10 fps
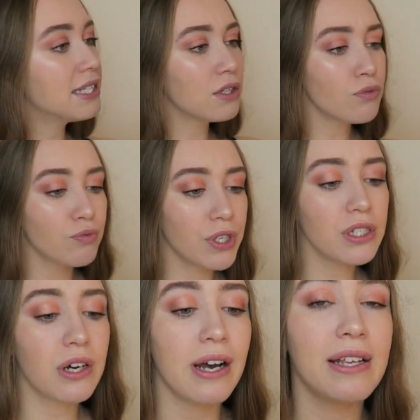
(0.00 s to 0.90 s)
didn't
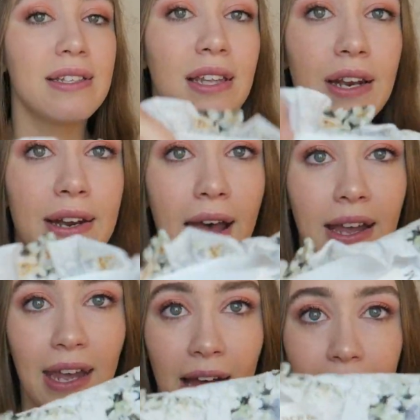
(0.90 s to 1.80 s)
realize the
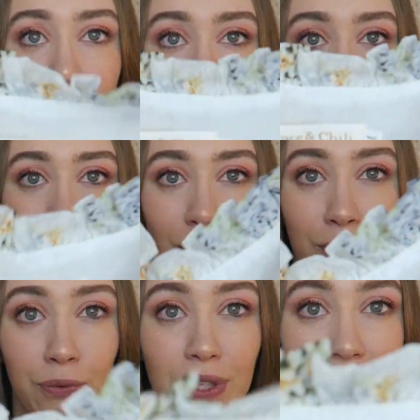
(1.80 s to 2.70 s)
neck had this
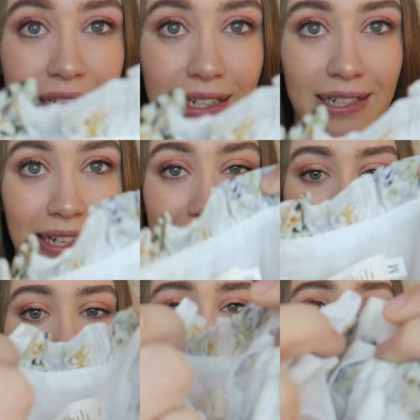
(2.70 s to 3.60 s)
frilly
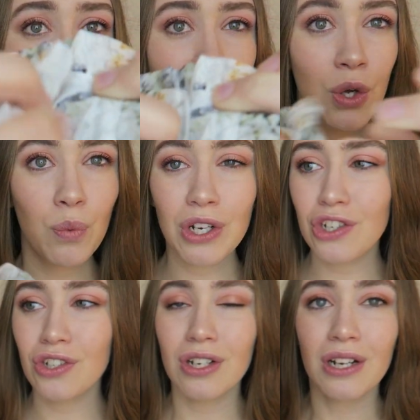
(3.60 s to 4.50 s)
detail,
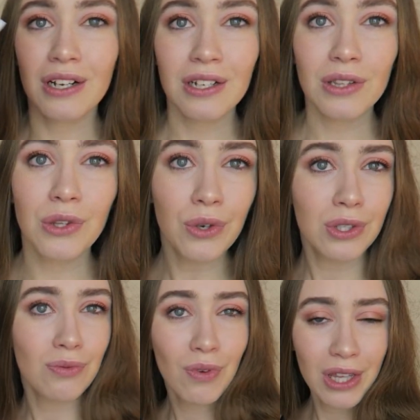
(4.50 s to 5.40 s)
which
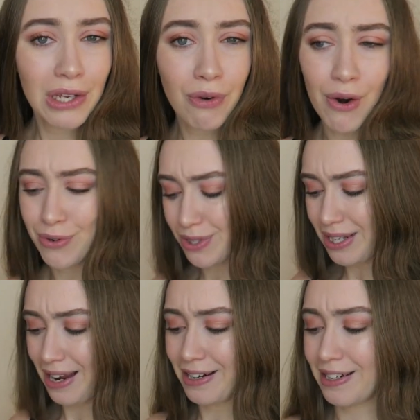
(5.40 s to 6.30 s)
looks really gross,
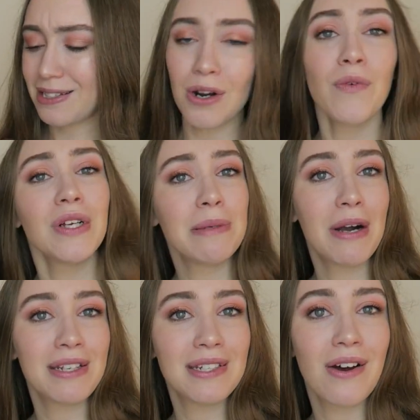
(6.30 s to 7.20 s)
and it's not really
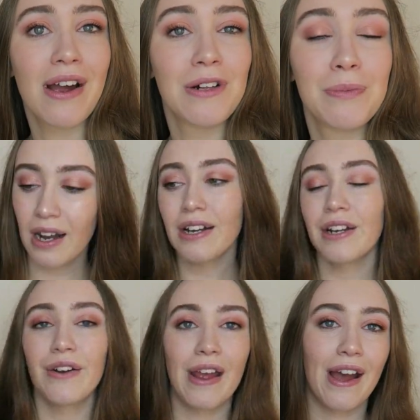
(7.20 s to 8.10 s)
my style. I
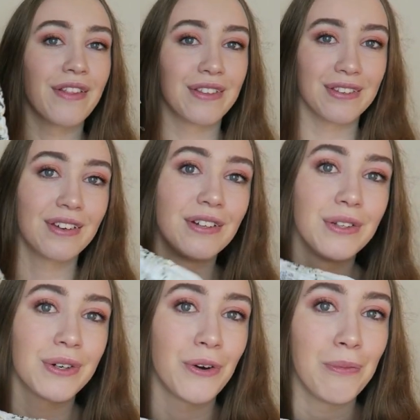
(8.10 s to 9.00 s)
don't know how this is gonna
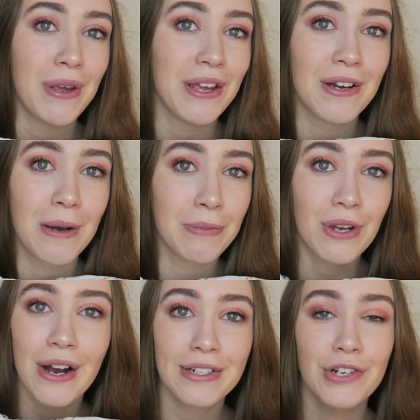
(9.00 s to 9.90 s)
look on me. I'm
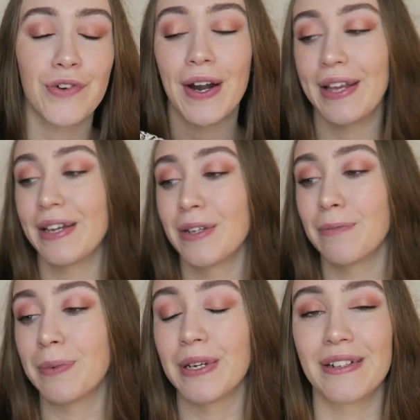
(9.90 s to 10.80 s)
kind of dreading it,
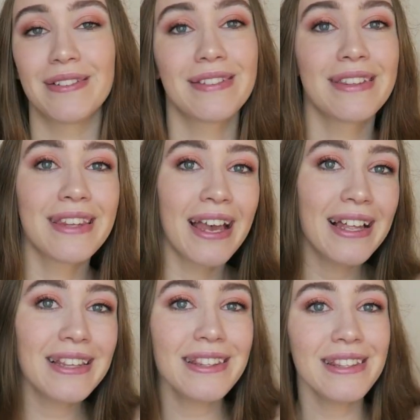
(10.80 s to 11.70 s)
but
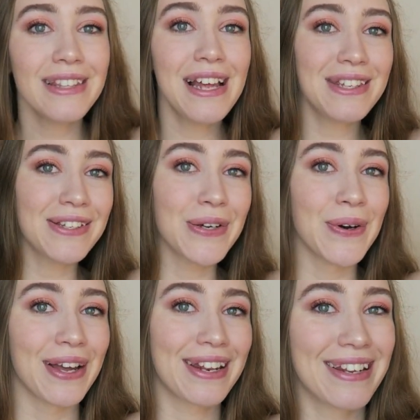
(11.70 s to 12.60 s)
let's
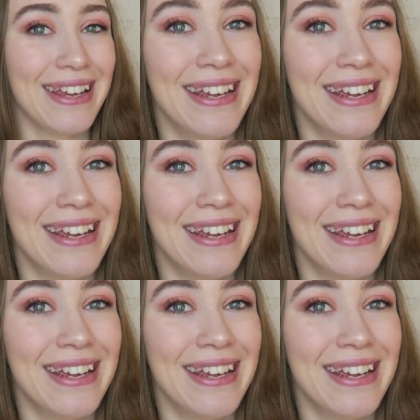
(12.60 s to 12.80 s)
do it.